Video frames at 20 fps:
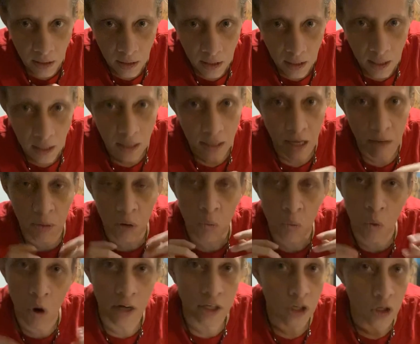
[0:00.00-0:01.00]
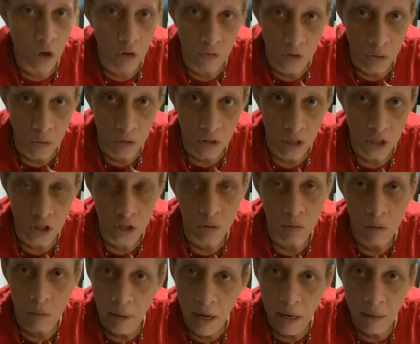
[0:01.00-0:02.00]
And they've been watching over you since you
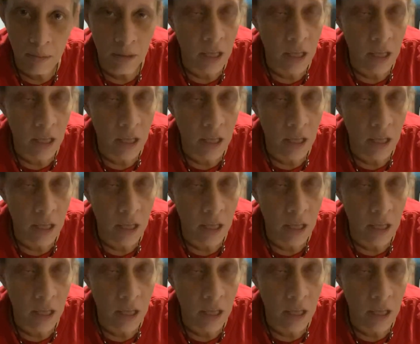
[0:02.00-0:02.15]
were a baby.